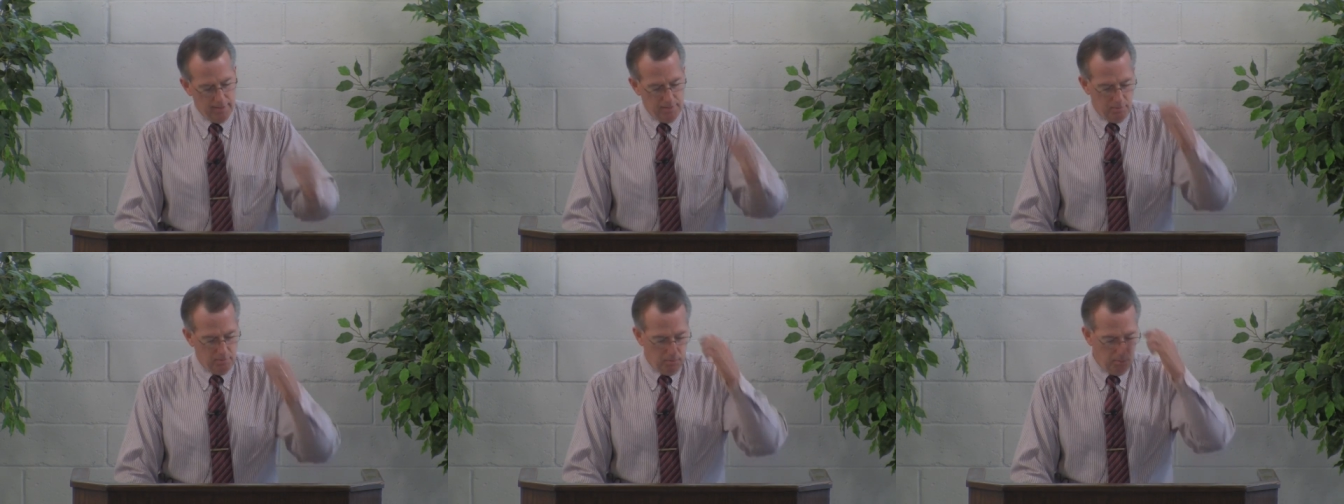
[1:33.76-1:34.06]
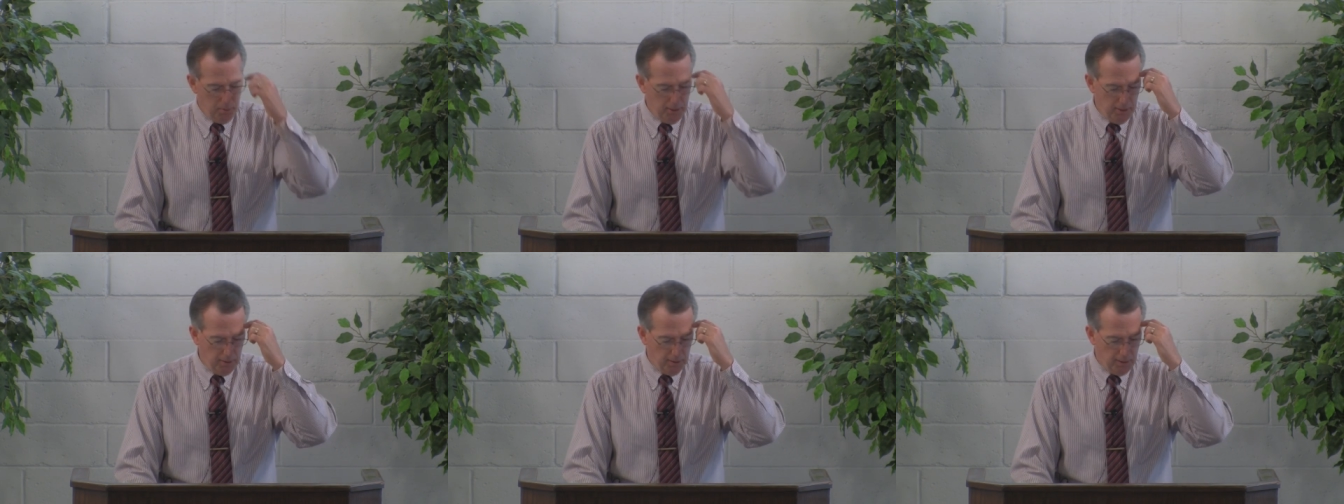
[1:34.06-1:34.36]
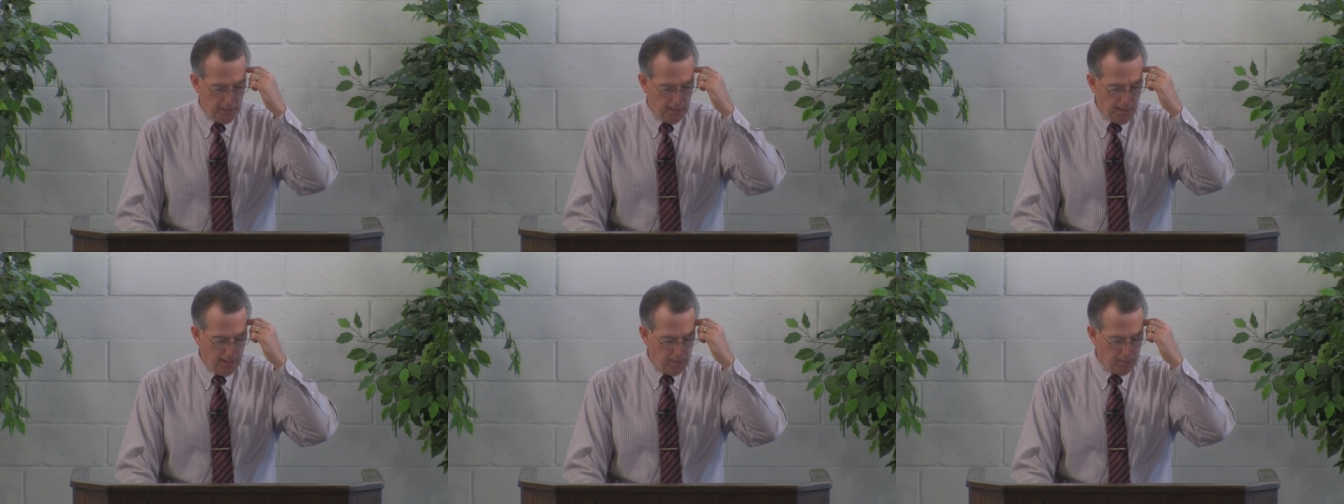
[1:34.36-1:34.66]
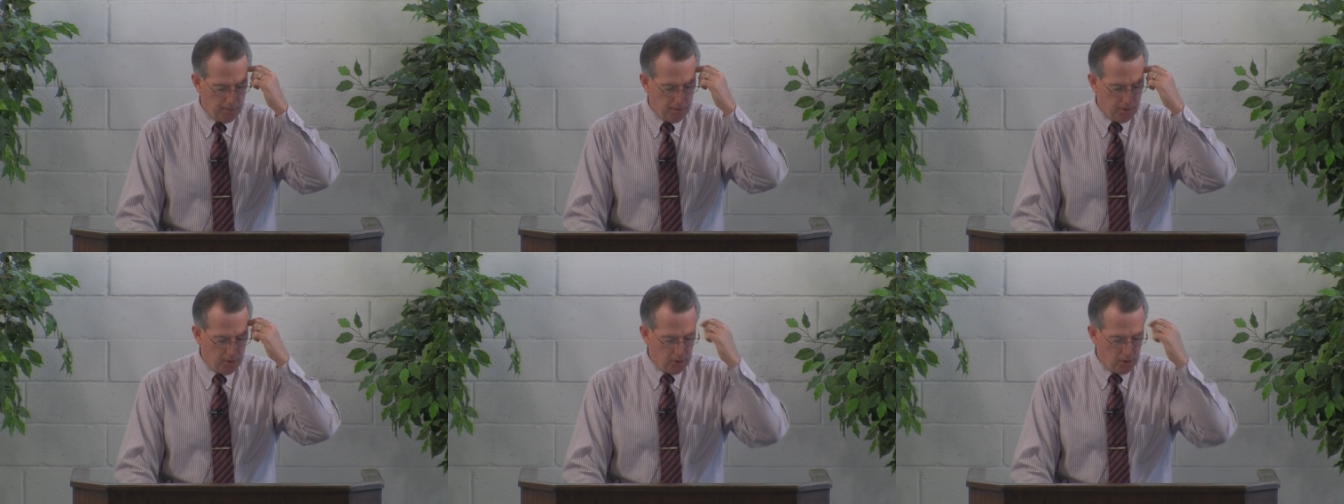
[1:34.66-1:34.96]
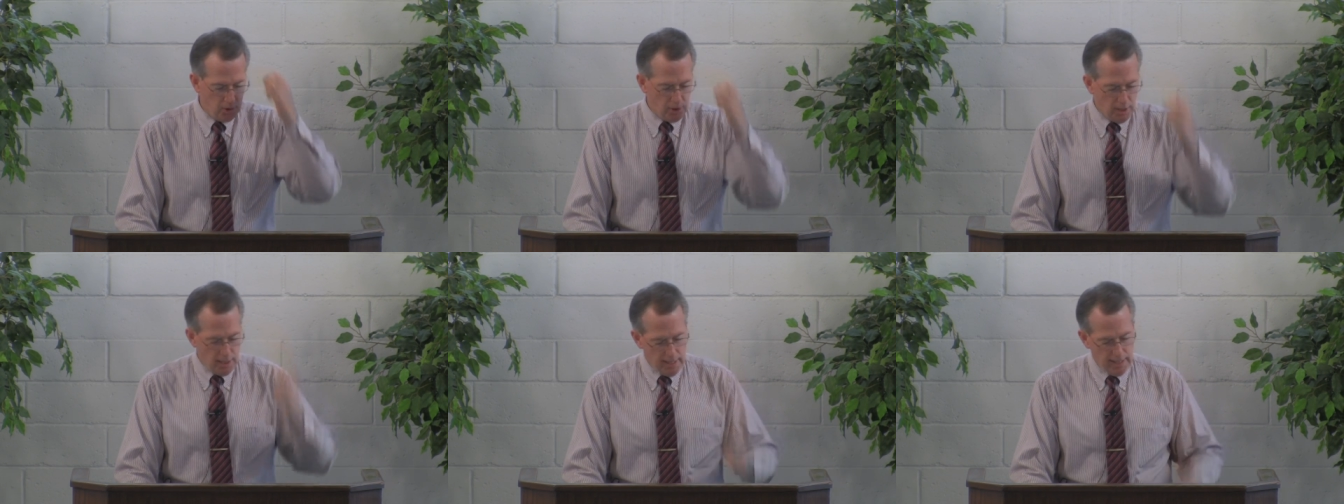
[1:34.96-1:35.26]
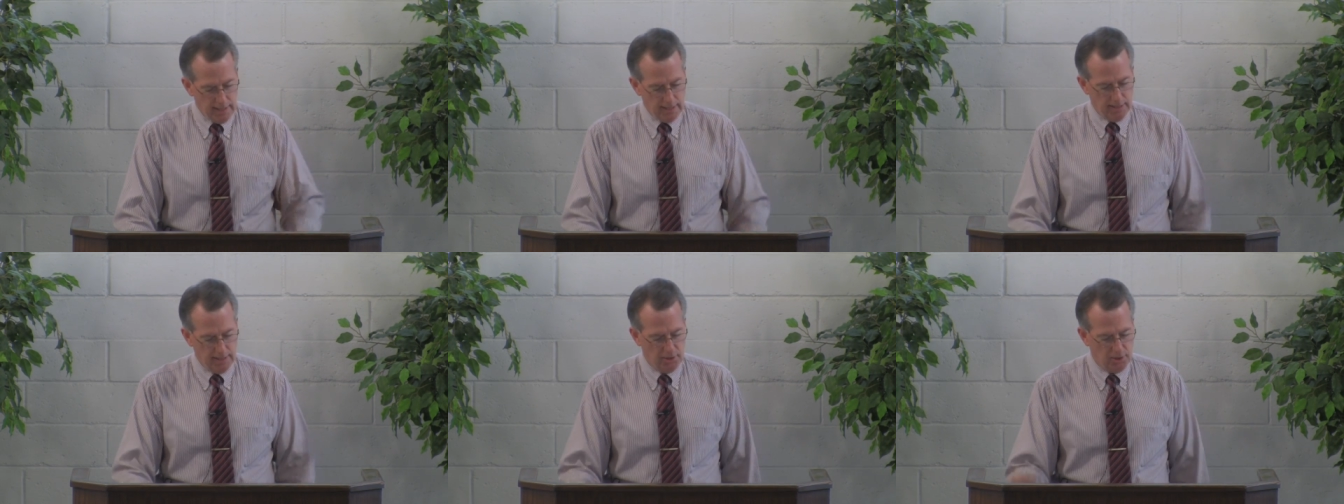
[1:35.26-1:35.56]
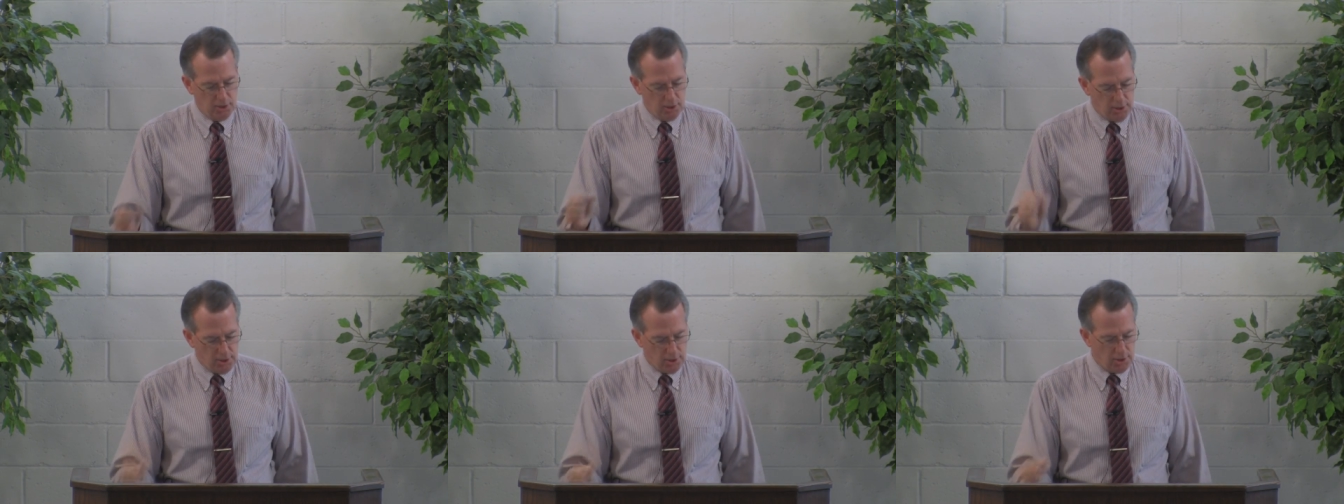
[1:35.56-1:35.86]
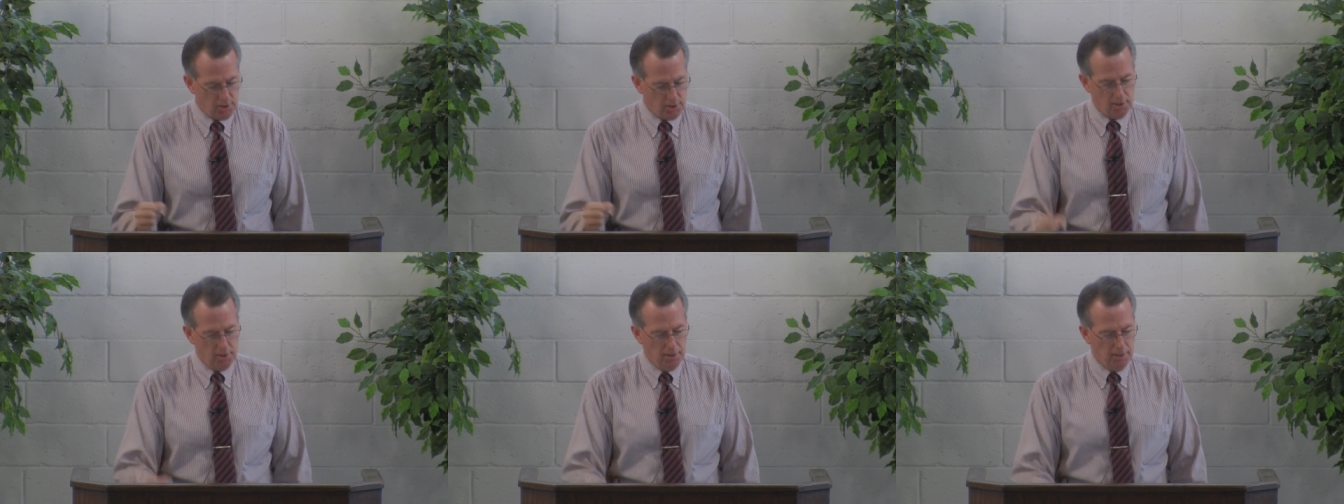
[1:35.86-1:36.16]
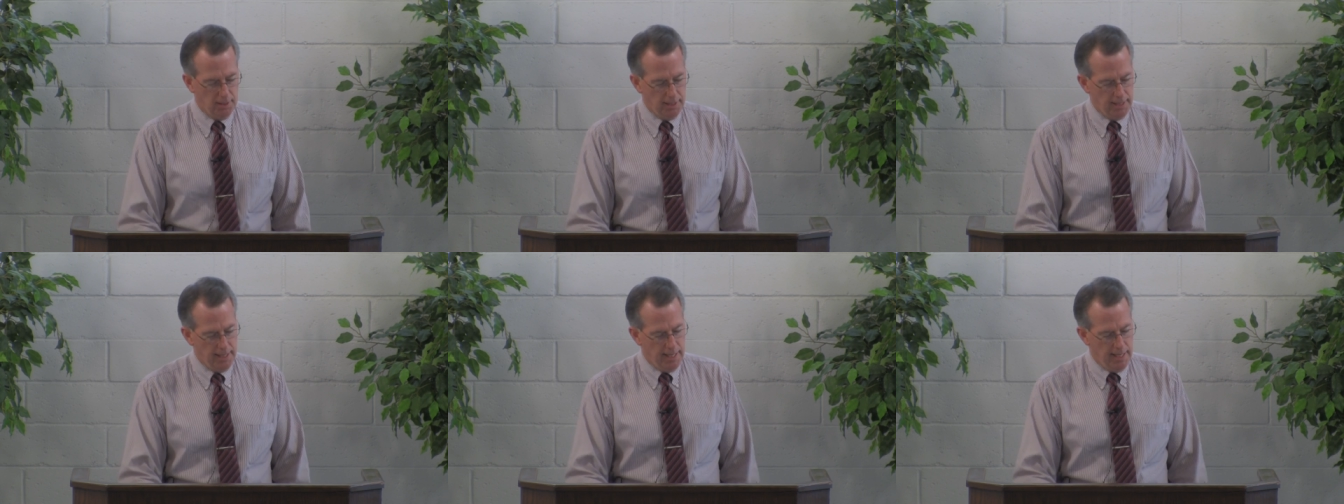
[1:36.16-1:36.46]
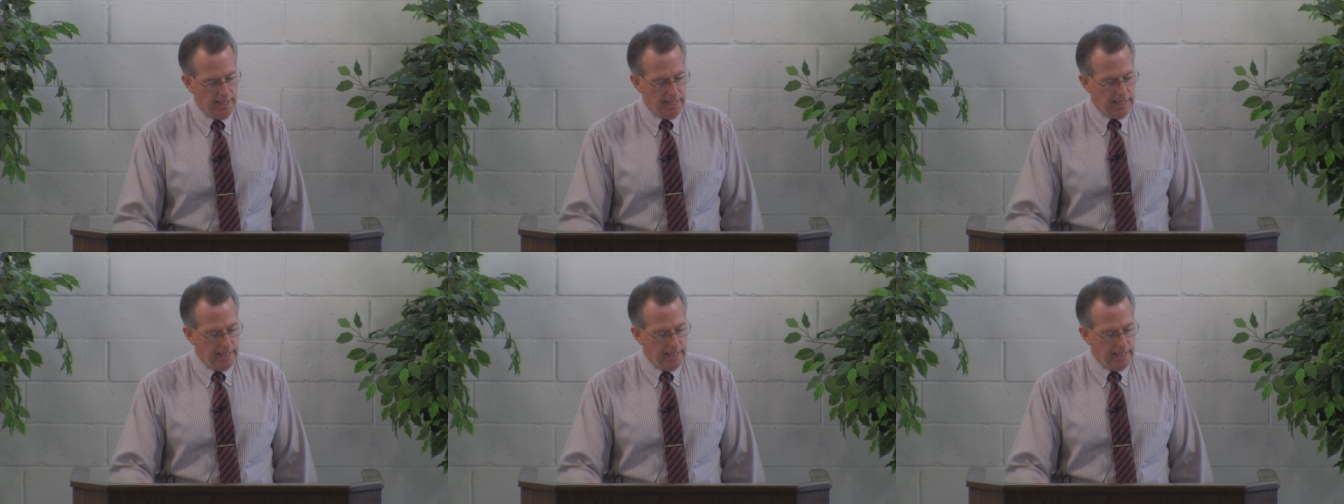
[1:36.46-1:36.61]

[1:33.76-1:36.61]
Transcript: But Peter kept saying insistently,